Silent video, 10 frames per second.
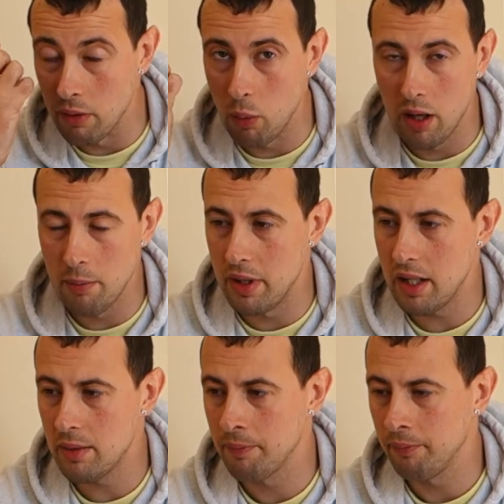1
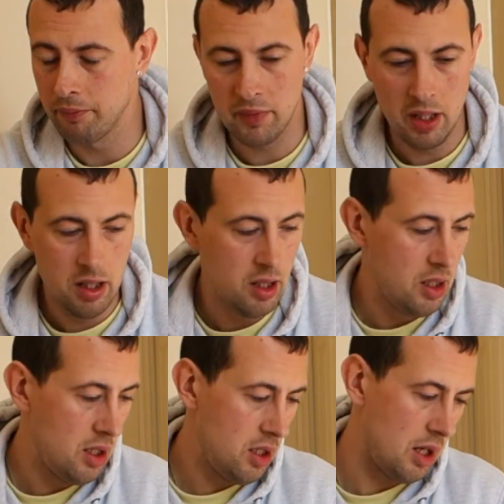minute.
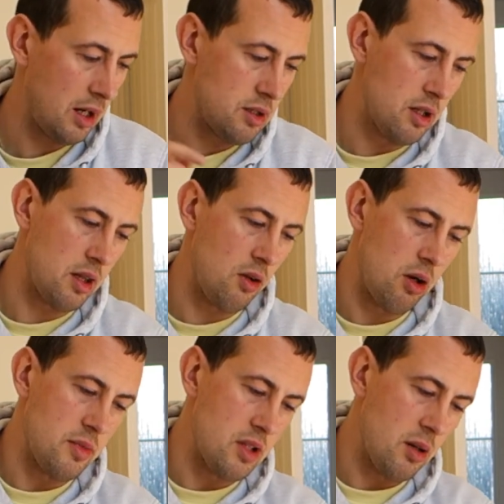Actually the
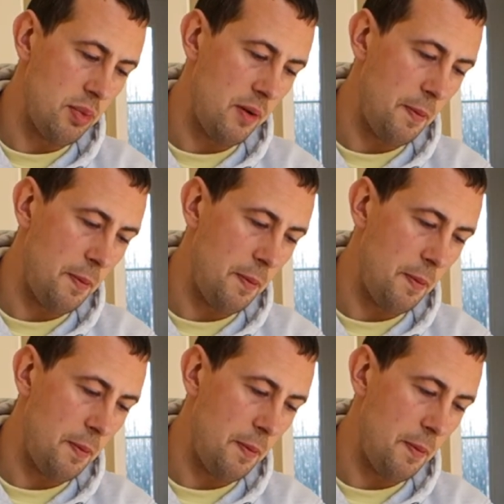time is up.